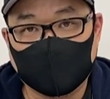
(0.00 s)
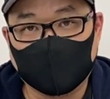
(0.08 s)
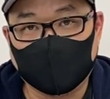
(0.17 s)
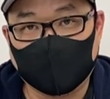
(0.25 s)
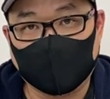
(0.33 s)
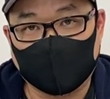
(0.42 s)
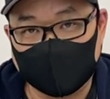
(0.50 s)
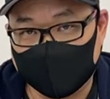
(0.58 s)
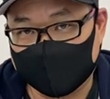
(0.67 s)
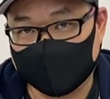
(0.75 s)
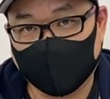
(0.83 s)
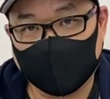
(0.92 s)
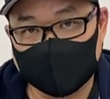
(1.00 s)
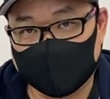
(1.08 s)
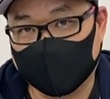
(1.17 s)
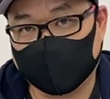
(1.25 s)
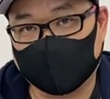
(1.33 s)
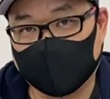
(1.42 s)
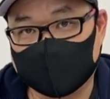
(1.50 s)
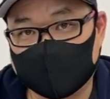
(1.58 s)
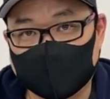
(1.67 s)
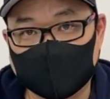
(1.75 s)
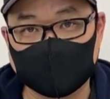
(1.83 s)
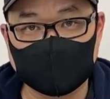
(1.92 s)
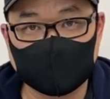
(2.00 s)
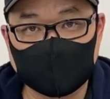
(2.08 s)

uh, the entire setup process.